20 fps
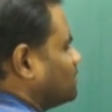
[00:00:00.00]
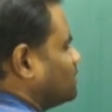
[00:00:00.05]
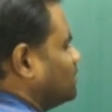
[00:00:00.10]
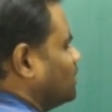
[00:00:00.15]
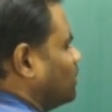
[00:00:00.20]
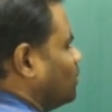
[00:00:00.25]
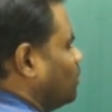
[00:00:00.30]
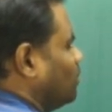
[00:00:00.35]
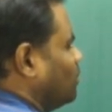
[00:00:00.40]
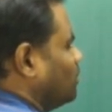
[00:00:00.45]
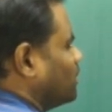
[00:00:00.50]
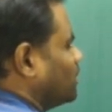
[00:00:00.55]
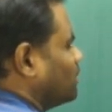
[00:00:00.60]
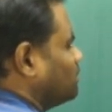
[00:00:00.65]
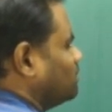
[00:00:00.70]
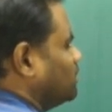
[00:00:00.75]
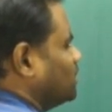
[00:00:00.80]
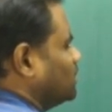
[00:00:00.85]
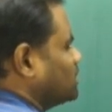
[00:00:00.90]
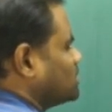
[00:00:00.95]
the whole
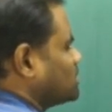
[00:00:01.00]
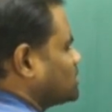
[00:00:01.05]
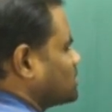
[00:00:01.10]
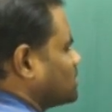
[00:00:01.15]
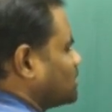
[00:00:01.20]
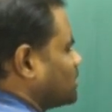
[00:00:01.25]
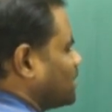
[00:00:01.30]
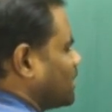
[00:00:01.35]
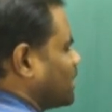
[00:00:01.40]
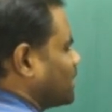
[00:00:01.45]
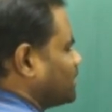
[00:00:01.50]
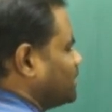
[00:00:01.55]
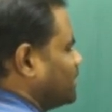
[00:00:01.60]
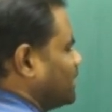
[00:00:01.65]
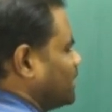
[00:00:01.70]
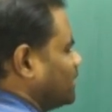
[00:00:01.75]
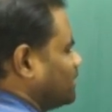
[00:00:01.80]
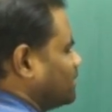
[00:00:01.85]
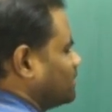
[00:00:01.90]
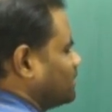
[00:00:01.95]
numbers and
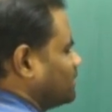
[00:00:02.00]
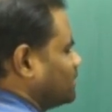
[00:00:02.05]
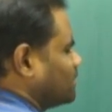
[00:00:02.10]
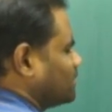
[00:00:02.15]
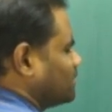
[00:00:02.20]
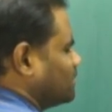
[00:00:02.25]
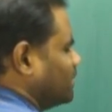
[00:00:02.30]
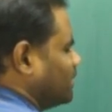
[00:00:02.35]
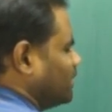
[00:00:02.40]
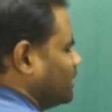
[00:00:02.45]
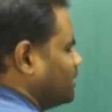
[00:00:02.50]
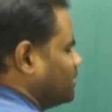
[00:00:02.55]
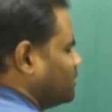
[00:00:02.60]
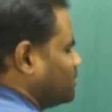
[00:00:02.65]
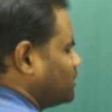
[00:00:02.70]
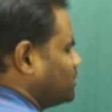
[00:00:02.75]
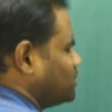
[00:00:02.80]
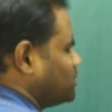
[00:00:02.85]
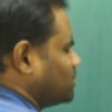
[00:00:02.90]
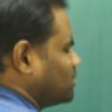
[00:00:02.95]
then the
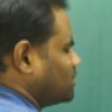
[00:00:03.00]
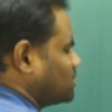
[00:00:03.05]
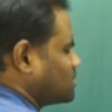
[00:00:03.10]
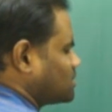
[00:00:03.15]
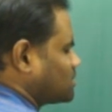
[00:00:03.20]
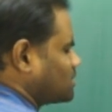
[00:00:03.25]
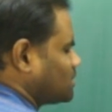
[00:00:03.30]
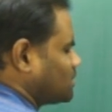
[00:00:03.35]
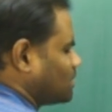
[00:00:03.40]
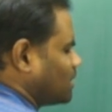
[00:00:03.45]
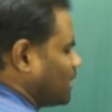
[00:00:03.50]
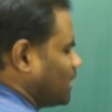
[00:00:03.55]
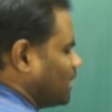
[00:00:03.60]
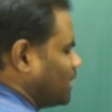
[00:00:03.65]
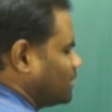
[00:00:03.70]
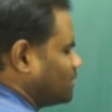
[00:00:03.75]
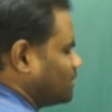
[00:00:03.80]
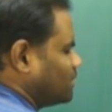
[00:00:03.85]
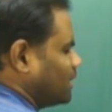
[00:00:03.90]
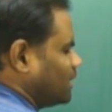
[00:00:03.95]
integers
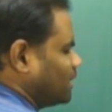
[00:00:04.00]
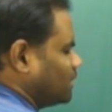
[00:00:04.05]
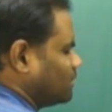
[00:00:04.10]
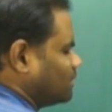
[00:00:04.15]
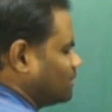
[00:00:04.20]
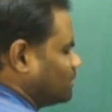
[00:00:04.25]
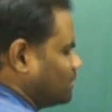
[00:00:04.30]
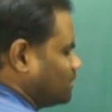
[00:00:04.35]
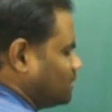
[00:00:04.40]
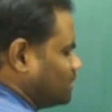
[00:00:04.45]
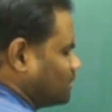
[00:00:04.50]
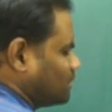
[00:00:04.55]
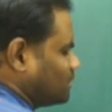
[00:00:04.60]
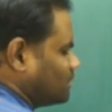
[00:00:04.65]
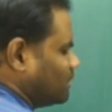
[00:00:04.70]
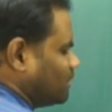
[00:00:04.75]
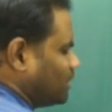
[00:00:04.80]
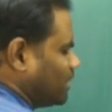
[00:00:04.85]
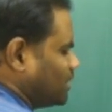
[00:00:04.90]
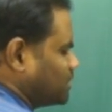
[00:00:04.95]
and then
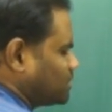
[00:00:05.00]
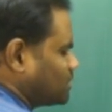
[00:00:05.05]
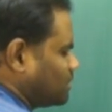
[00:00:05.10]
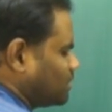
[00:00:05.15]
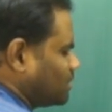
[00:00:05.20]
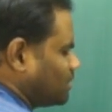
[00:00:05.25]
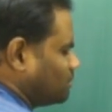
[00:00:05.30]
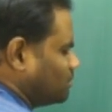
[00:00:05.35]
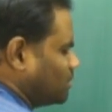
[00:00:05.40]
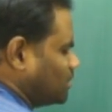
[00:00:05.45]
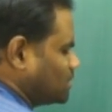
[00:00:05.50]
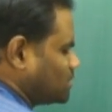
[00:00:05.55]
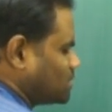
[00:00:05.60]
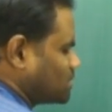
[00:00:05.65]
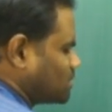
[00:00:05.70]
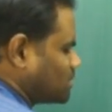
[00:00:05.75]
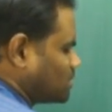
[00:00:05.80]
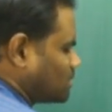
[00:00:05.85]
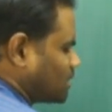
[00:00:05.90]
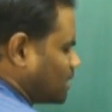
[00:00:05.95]
the rational
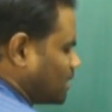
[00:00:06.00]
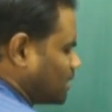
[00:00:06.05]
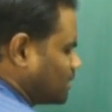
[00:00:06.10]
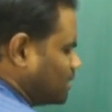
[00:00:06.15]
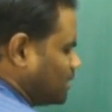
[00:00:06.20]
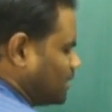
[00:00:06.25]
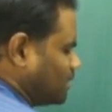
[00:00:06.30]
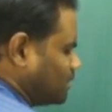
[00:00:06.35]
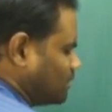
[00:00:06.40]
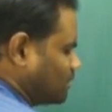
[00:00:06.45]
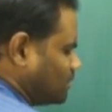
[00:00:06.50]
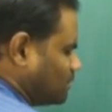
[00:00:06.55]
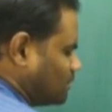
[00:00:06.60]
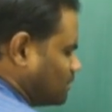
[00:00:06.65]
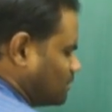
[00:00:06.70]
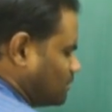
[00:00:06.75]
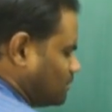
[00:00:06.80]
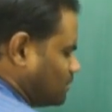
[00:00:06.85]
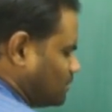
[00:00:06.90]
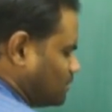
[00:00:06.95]
numbers and then
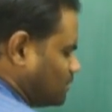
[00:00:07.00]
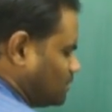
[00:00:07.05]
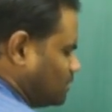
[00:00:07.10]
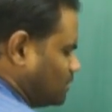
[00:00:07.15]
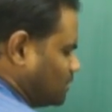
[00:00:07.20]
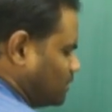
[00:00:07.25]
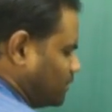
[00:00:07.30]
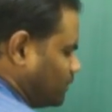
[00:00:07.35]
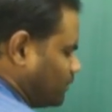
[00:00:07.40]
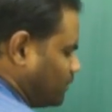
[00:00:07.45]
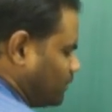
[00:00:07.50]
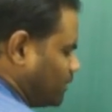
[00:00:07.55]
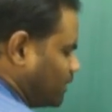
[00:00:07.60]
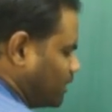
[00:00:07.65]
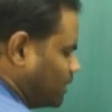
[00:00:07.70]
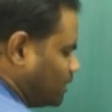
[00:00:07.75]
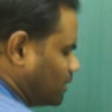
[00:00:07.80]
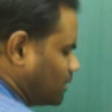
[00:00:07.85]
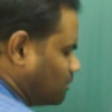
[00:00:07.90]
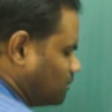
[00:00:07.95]
the
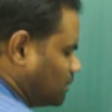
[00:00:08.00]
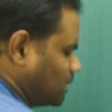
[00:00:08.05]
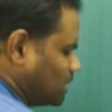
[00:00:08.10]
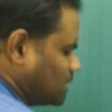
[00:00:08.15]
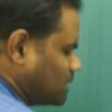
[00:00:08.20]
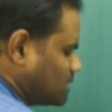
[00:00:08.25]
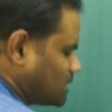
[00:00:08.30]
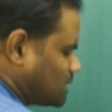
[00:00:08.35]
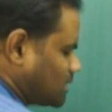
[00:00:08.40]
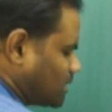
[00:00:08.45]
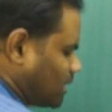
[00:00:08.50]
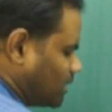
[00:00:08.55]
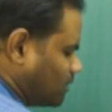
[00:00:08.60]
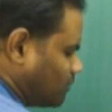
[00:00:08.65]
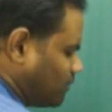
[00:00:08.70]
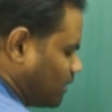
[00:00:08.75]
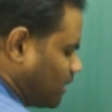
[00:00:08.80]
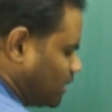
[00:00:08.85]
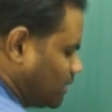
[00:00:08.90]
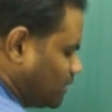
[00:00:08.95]
real numbers and
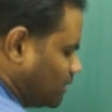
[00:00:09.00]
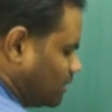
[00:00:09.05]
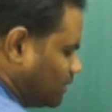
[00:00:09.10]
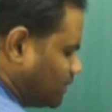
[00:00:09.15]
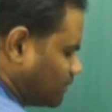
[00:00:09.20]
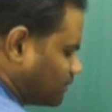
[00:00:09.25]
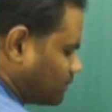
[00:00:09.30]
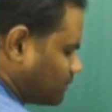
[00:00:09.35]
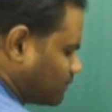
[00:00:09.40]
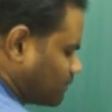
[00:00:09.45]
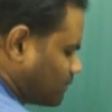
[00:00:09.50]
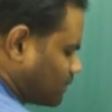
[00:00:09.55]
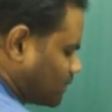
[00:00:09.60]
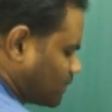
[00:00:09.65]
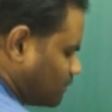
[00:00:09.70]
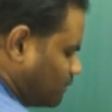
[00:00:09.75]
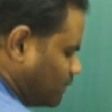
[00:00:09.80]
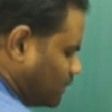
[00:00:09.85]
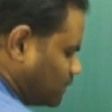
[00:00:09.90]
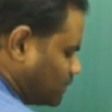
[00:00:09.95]
finally
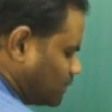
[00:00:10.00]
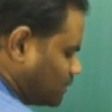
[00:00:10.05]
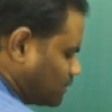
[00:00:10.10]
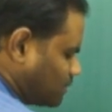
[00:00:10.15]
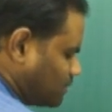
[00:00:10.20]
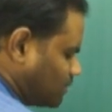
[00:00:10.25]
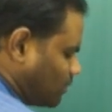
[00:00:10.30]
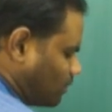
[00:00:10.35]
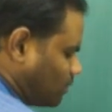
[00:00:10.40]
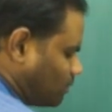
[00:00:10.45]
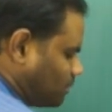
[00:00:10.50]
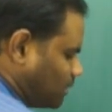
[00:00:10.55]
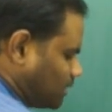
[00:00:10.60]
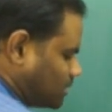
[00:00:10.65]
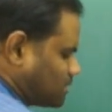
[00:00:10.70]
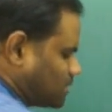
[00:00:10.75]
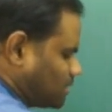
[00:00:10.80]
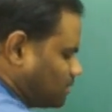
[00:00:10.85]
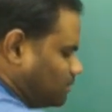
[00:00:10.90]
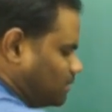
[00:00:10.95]
with the
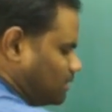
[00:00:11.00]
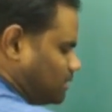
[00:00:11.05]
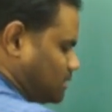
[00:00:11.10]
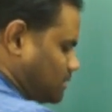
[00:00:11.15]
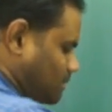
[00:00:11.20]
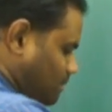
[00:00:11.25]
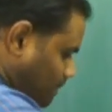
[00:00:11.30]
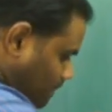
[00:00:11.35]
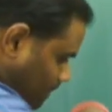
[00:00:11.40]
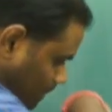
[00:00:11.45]
complex numbers.